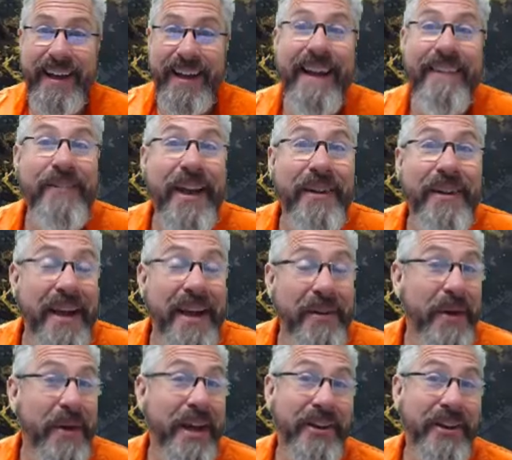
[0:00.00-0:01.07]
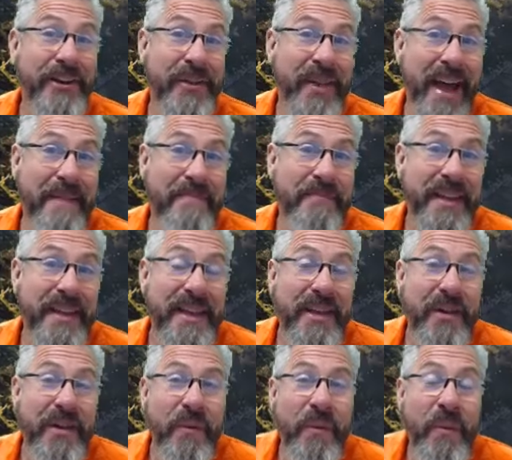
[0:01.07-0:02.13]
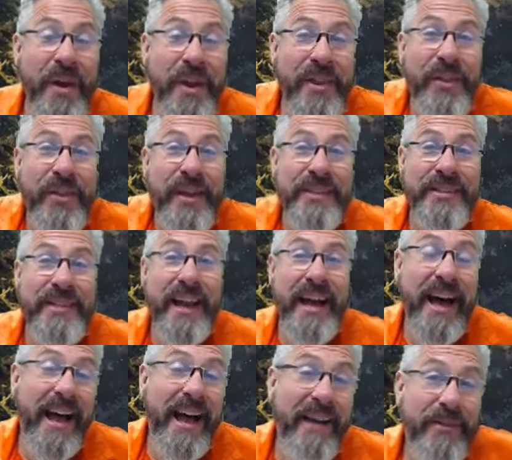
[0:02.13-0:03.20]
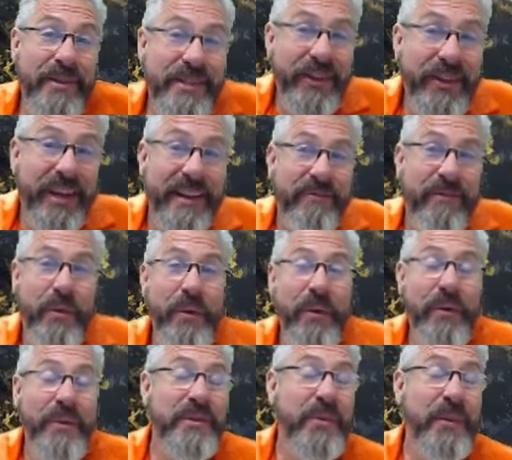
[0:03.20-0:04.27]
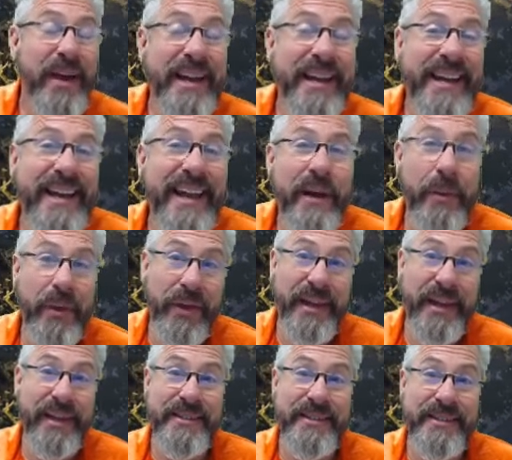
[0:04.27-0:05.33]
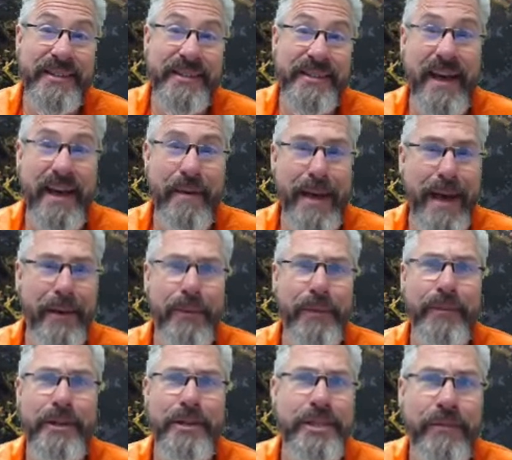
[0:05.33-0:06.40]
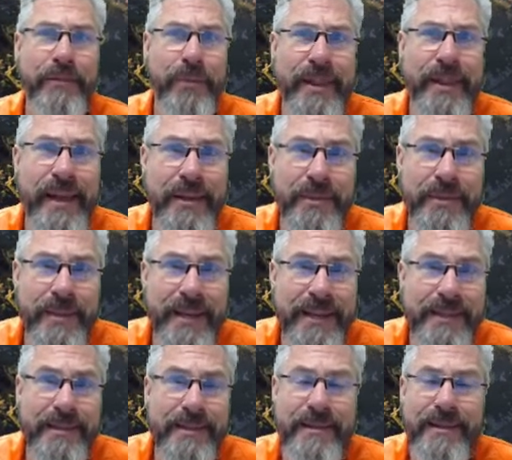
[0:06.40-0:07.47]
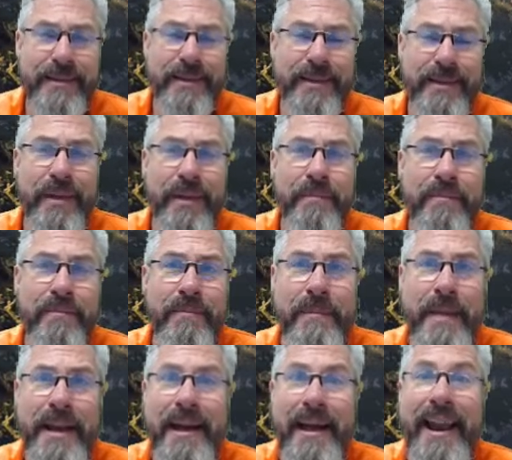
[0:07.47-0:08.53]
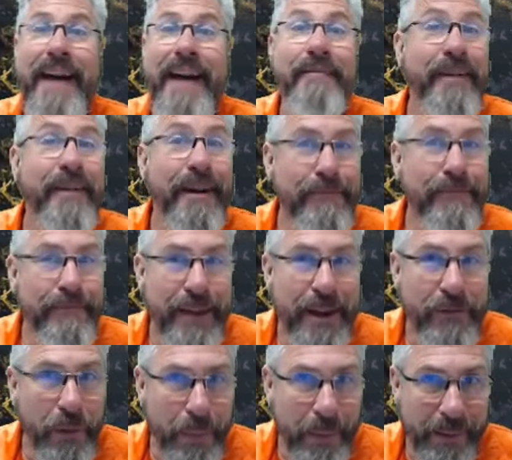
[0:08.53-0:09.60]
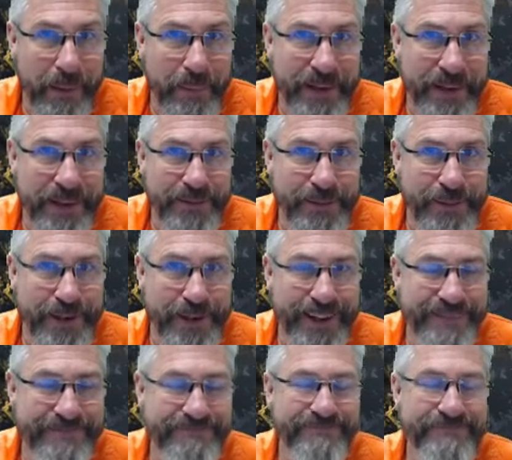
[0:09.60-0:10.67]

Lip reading: I found out a way to do that. One of the things that I was looking for was a way to connect with kids about Achieve3000 because they may not have a favorable opinion for it.